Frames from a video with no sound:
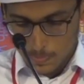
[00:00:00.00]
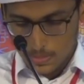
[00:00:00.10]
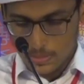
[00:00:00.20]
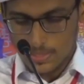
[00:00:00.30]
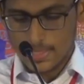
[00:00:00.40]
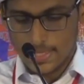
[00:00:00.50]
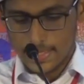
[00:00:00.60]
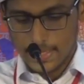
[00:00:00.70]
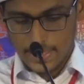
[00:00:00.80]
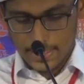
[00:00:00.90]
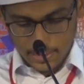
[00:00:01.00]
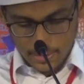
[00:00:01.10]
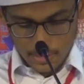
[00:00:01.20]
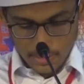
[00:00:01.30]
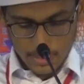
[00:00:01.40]
since they
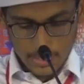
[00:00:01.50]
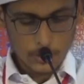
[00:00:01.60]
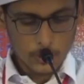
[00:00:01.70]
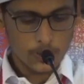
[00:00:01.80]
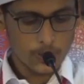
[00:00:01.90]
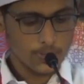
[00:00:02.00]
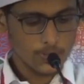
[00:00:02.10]
didn't need those.